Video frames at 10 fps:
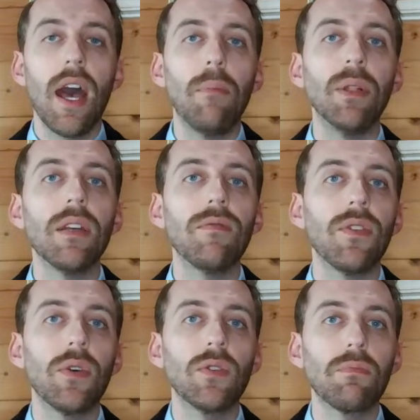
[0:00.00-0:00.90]
and believe
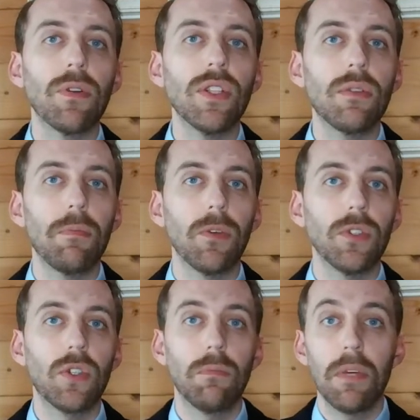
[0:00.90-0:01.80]
that those
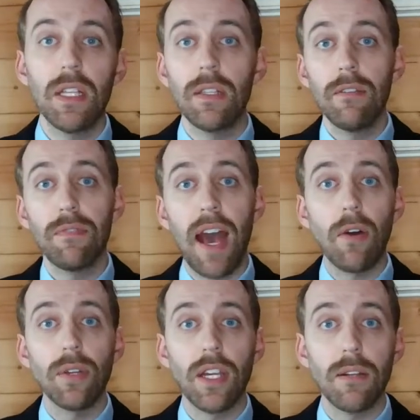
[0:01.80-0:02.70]
principles should be lived
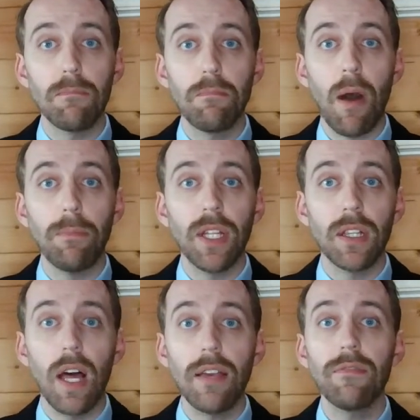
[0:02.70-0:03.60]
out in public
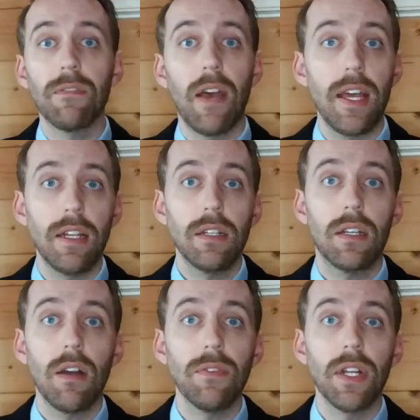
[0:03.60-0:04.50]
life
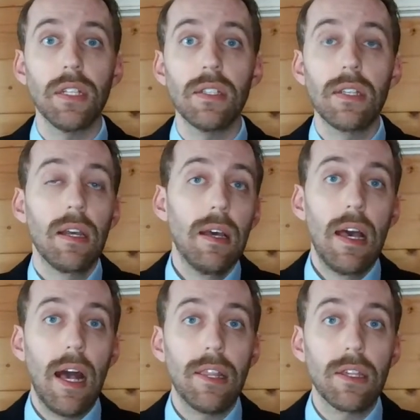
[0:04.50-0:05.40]
and governance.
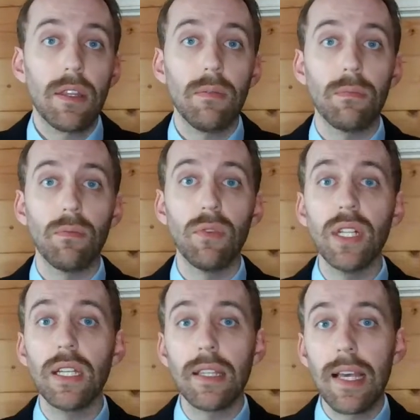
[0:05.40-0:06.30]
I think that
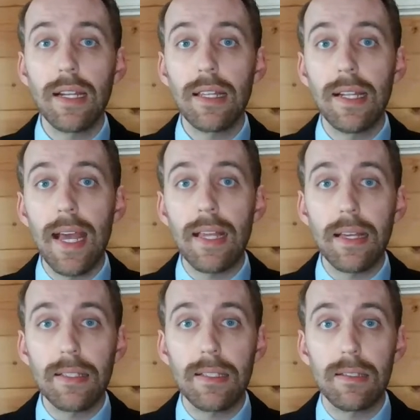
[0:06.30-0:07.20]
really at the end of the day,
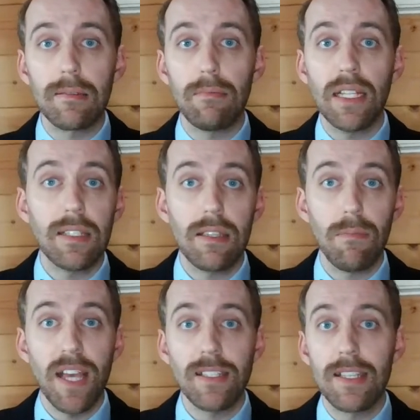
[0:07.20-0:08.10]
that's the
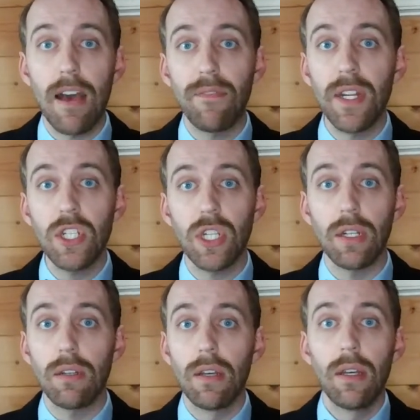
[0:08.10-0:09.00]
best
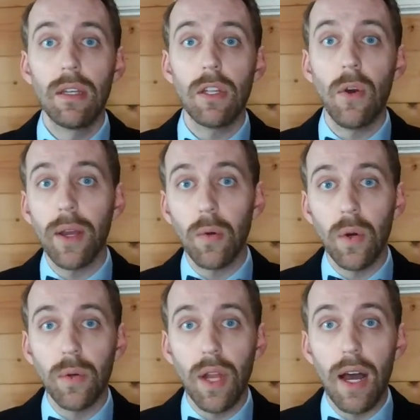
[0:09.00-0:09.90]
definition. You know, I
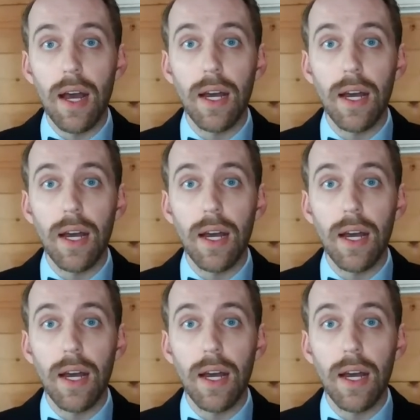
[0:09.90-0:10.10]
quote